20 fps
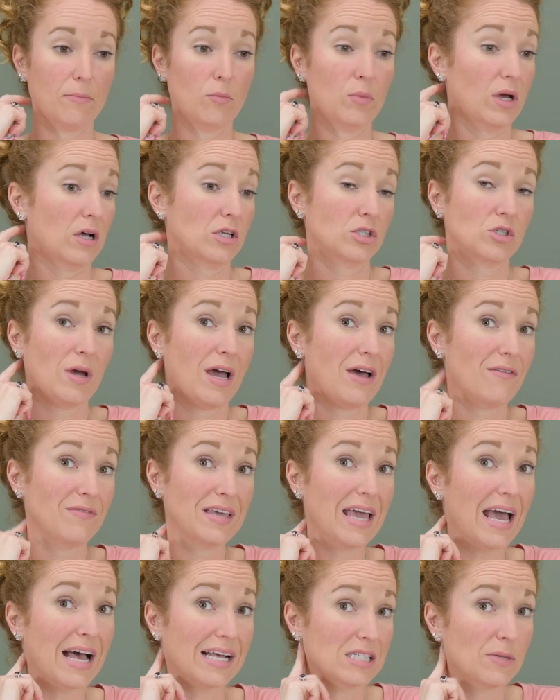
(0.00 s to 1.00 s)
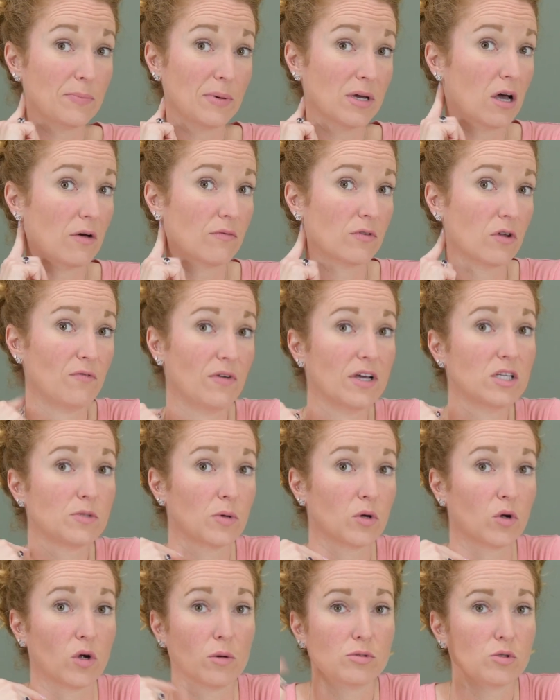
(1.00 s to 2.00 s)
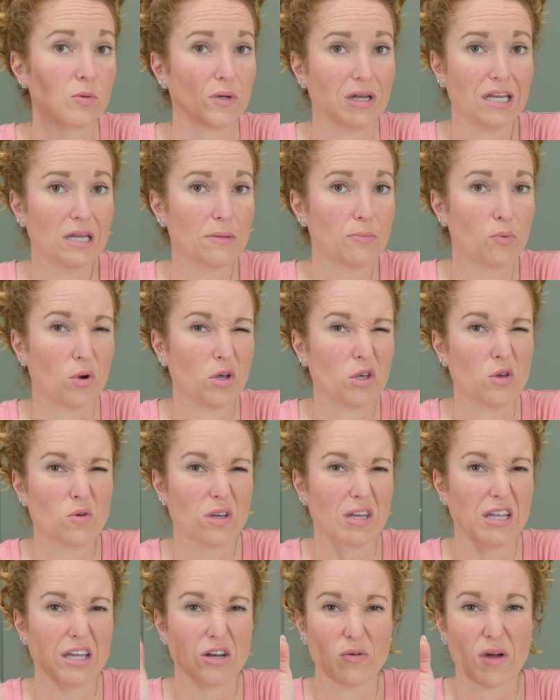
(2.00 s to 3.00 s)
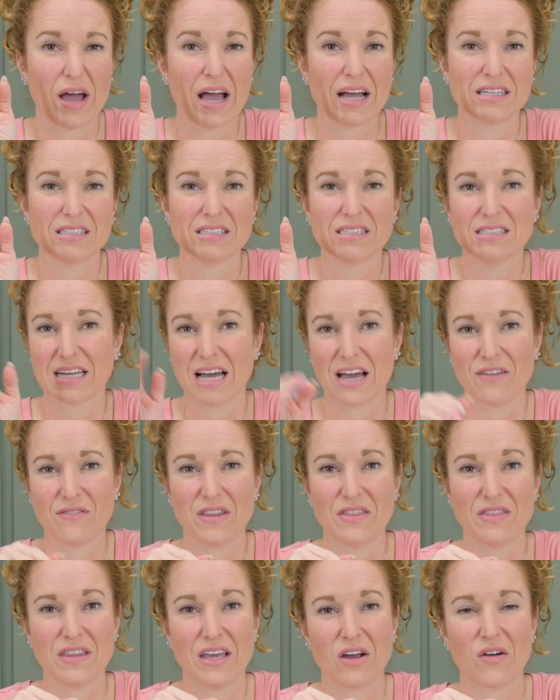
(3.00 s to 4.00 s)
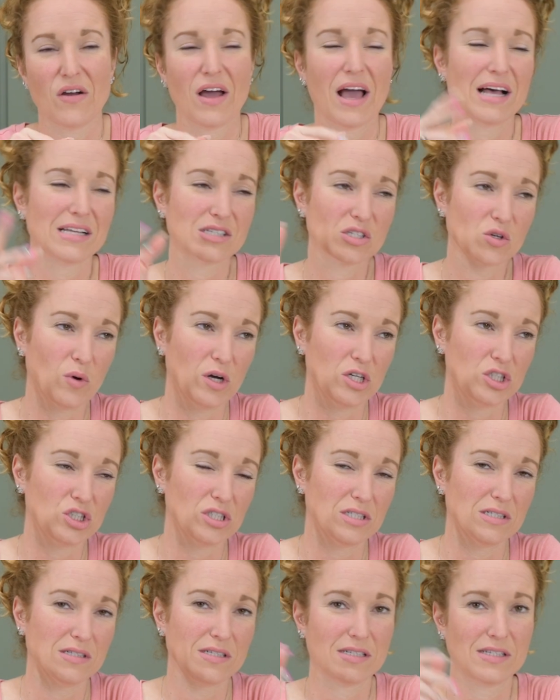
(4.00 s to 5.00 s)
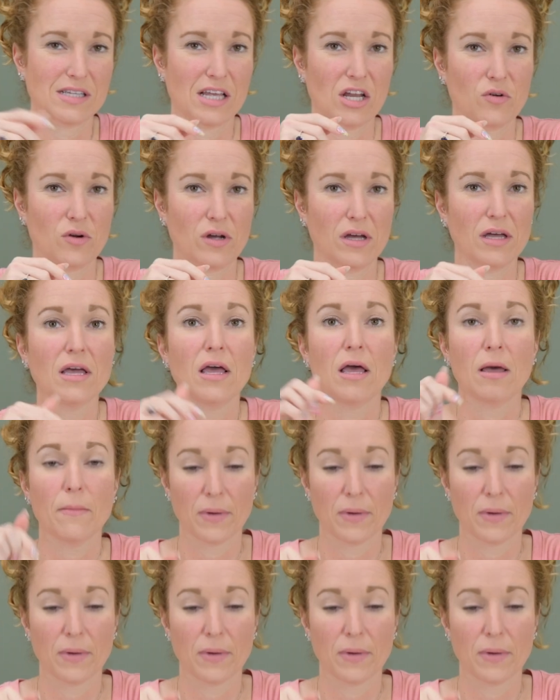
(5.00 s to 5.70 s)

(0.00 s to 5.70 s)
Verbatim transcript: We also have the Ask the Pink Envelope Facebook group, so at any point you can interact, dive in there, ask questions, etc.